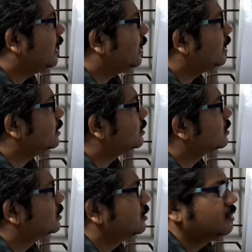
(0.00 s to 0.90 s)

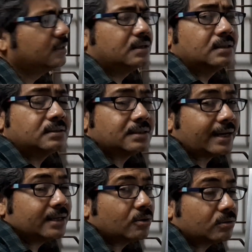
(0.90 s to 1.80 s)
And
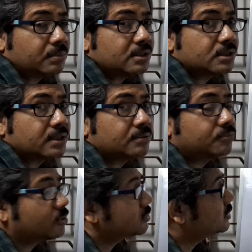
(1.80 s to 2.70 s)
sign
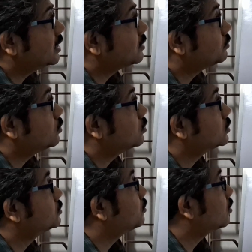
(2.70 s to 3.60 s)
convention for shear
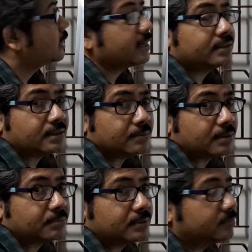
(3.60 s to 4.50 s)
force for
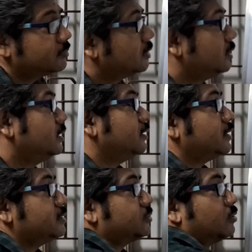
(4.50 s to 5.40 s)
cantilever beam,
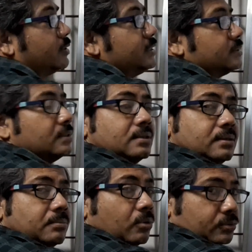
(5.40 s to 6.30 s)
that is always
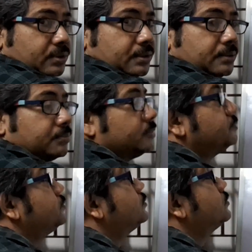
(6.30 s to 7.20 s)
positive.
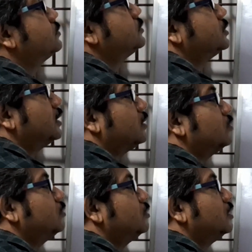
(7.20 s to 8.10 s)

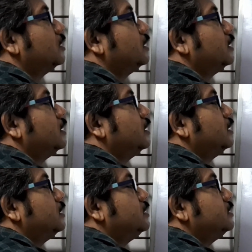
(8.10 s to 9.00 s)
Now
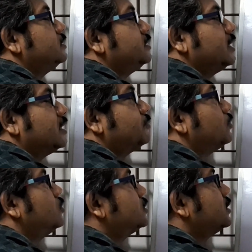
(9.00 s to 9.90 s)
shear
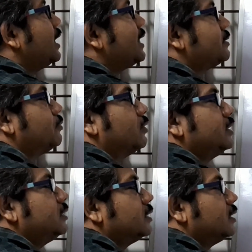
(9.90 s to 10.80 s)
force at
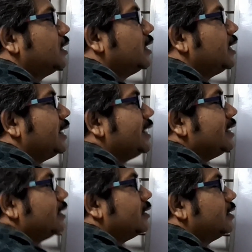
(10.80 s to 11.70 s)
point
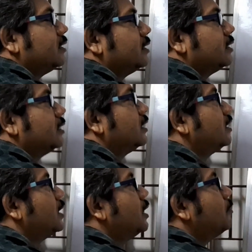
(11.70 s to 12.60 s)
A,
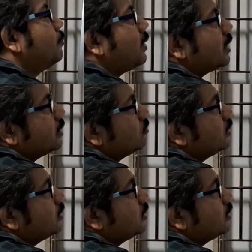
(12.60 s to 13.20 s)
per